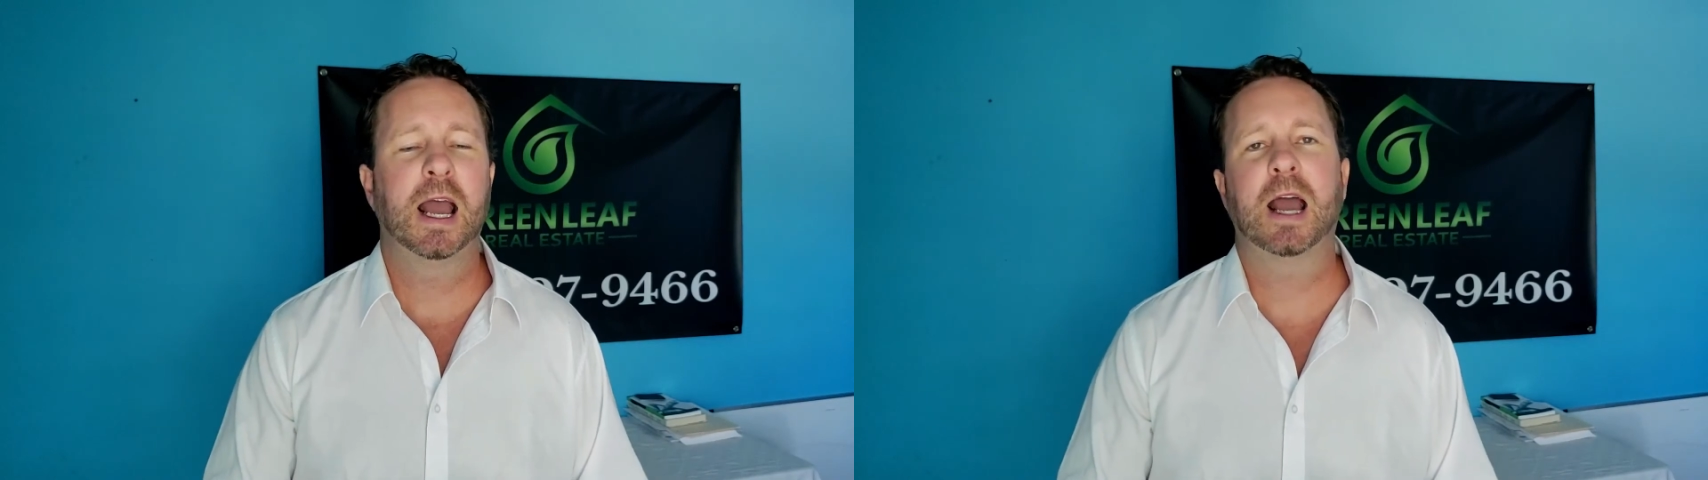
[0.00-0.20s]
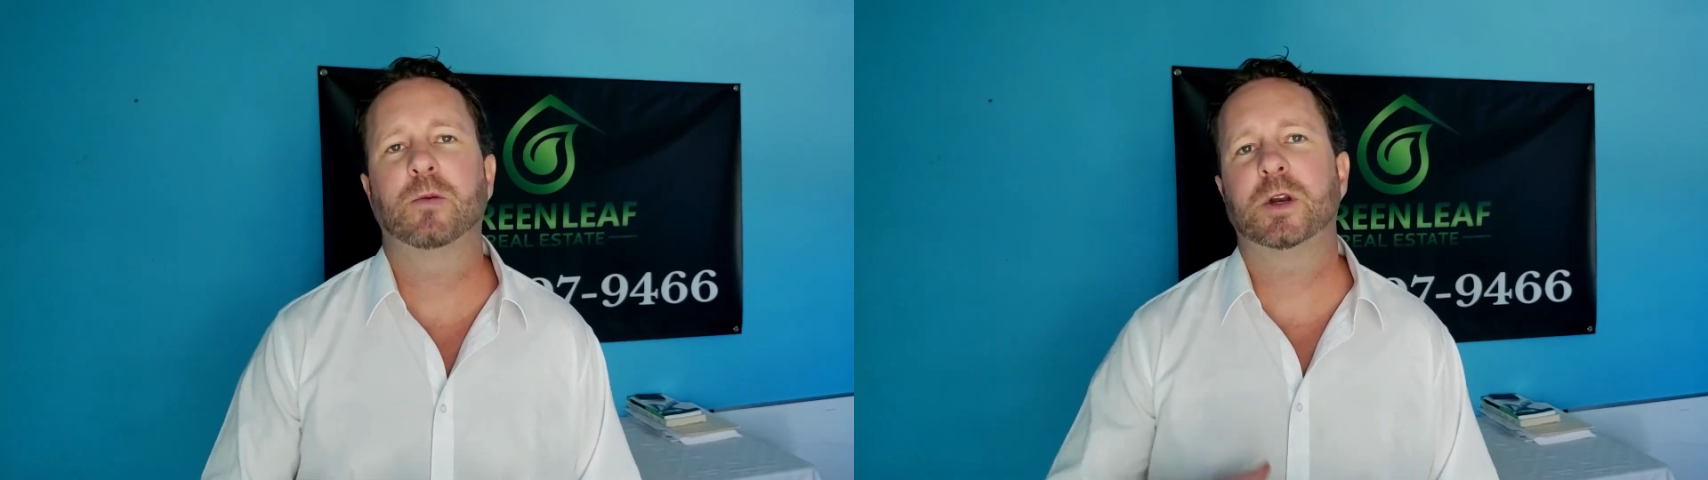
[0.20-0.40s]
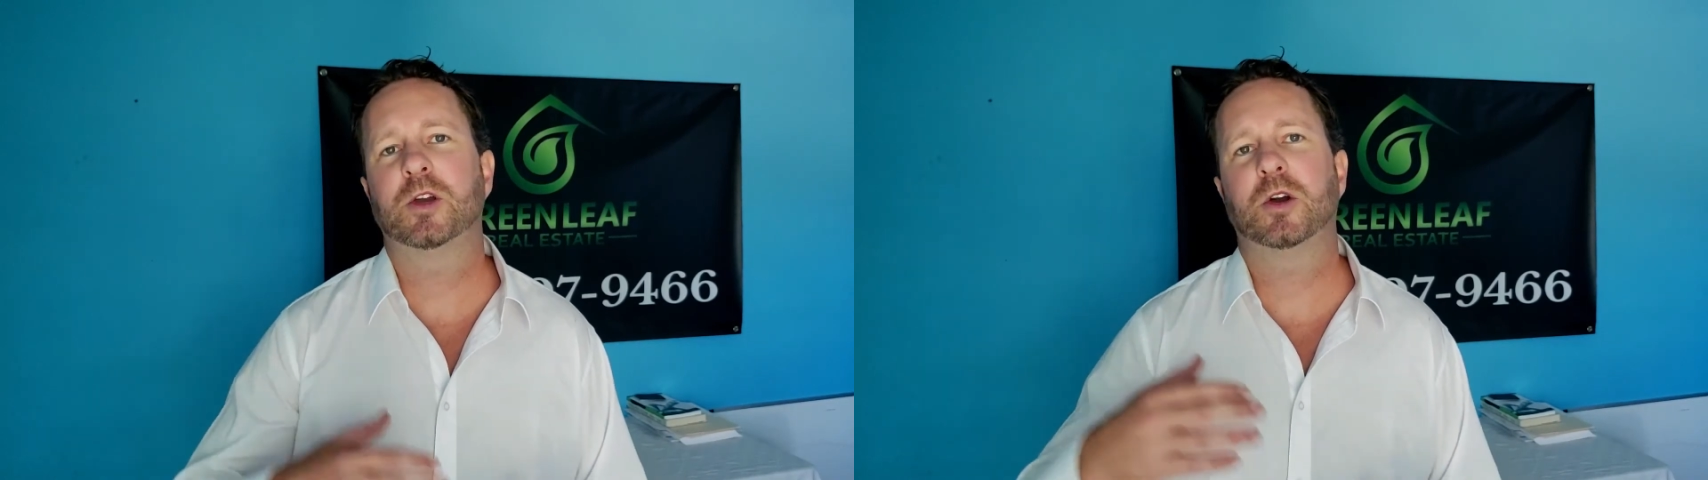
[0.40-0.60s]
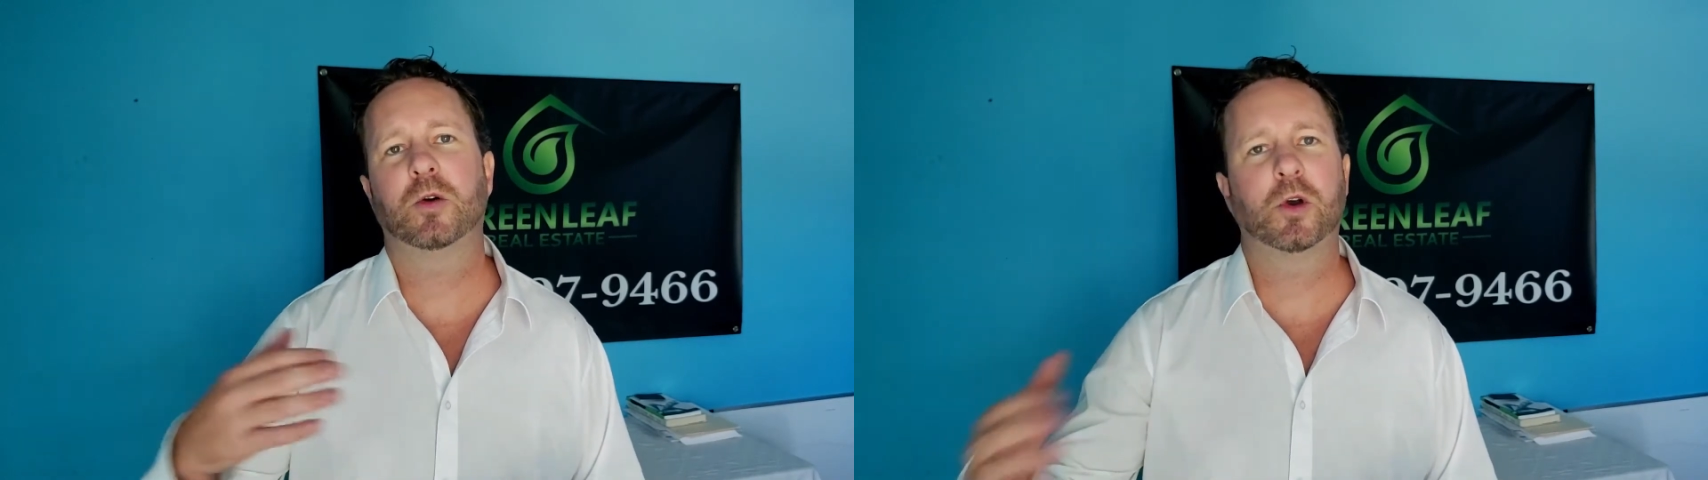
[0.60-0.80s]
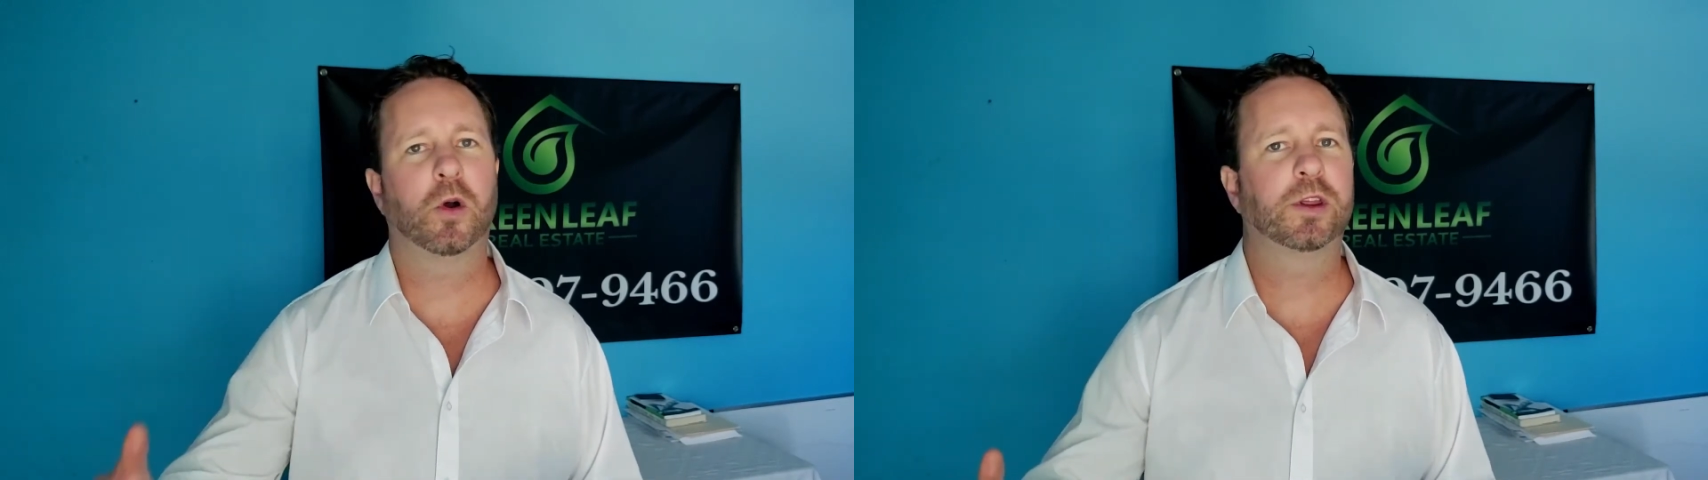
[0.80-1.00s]
And when you
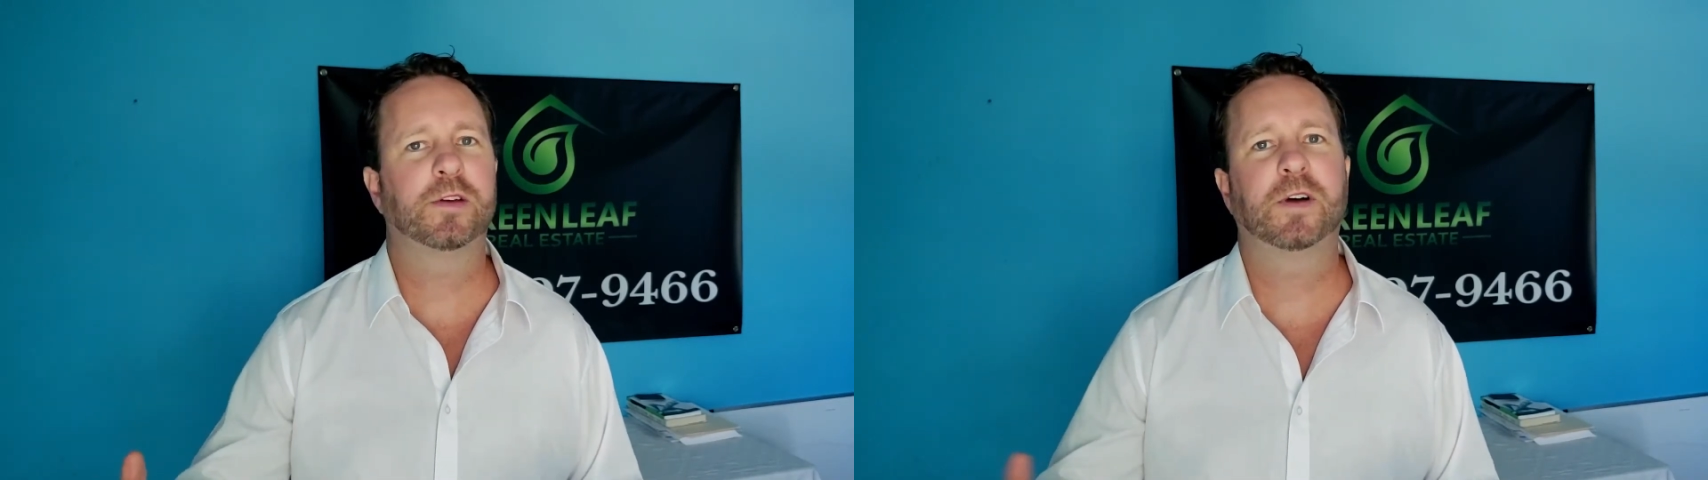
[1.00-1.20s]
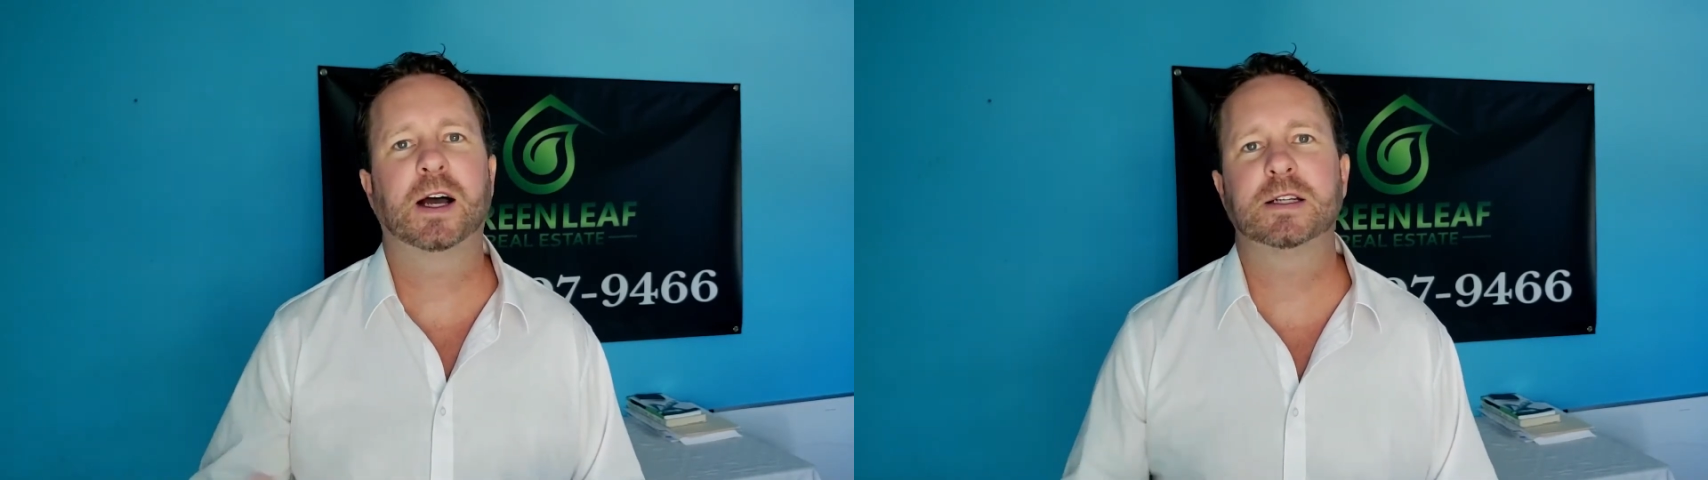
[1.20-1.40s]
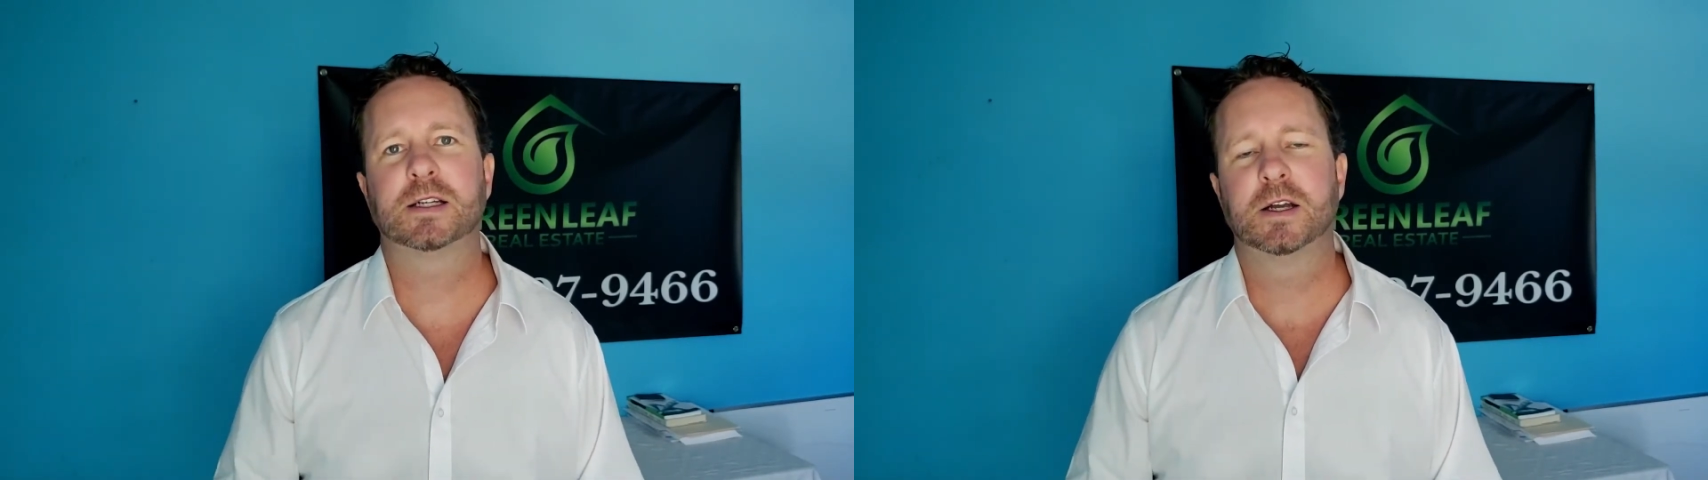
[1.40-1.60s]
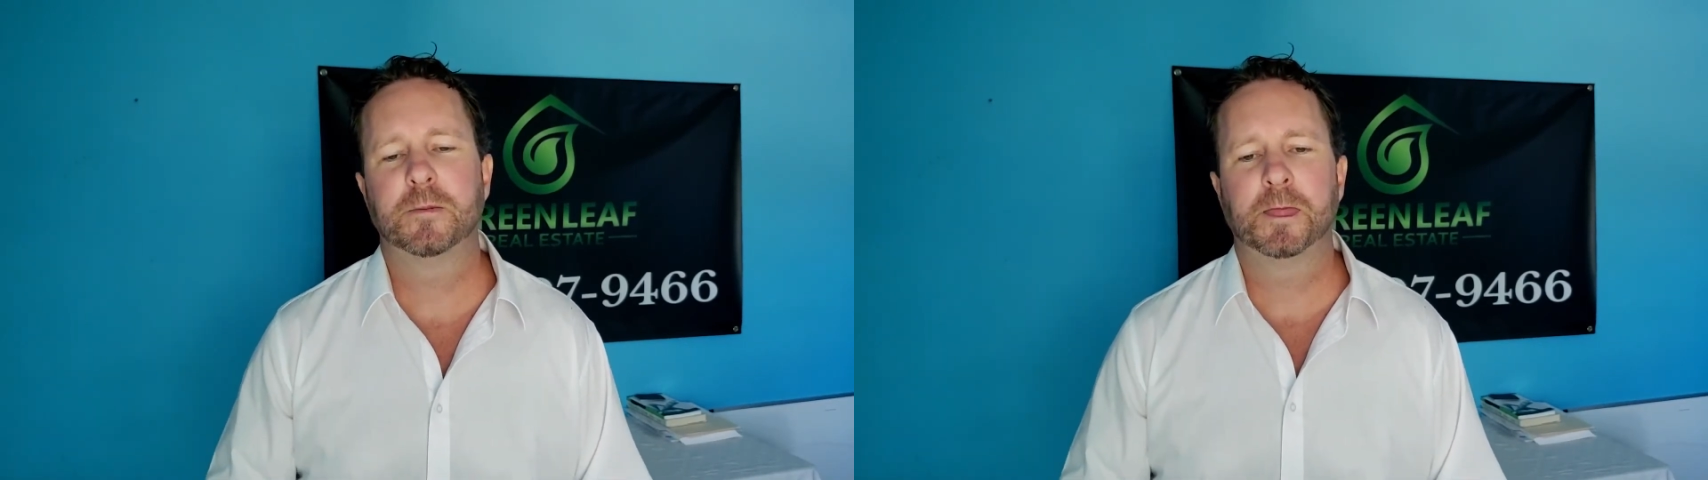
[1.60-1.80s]
go north of us,